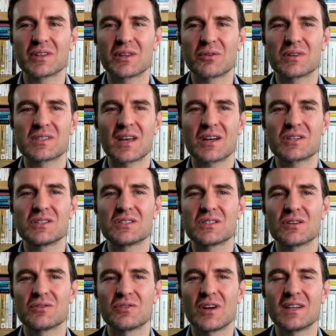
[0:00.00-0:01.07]
the recessions
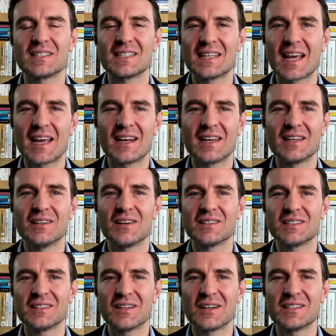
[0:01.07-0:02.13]
of 1980,
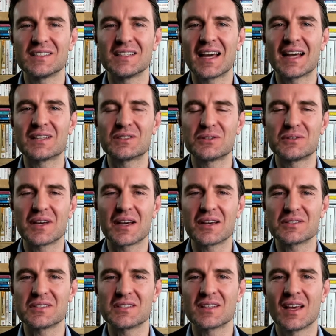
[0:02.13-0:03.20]
1990 and
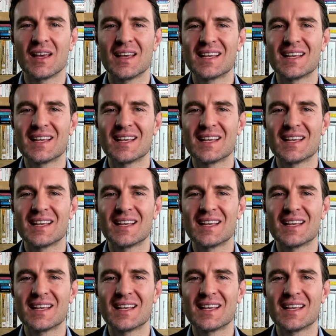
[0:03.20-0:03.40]
2000,